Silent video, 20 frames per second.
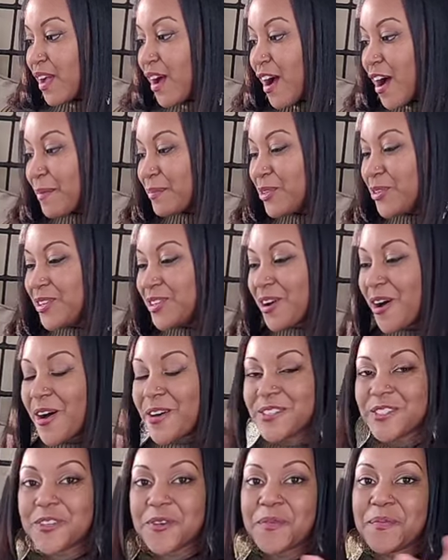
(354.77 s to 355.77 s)
Um, you can
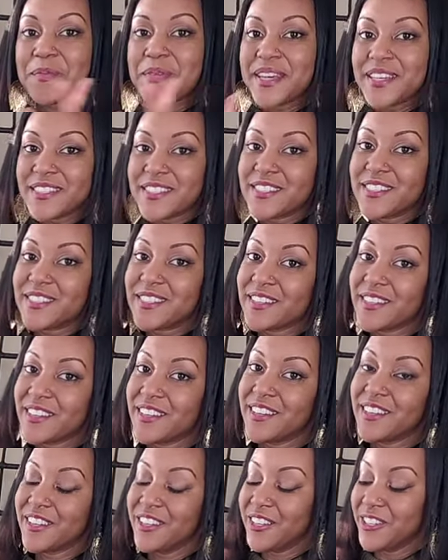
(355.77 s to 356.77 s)
also mist
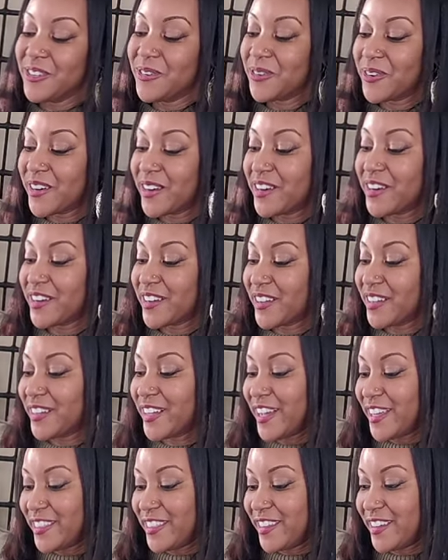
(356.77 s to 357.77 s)
your
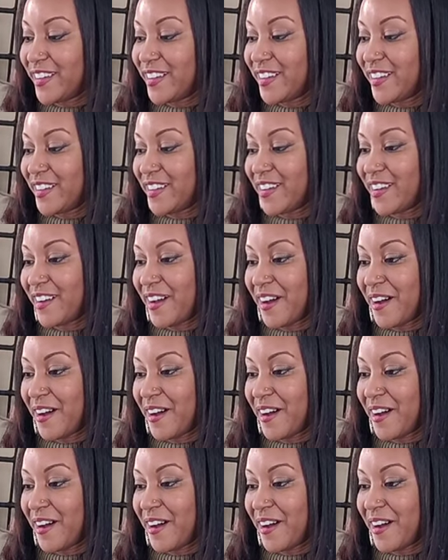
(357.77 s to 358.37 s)
calathea.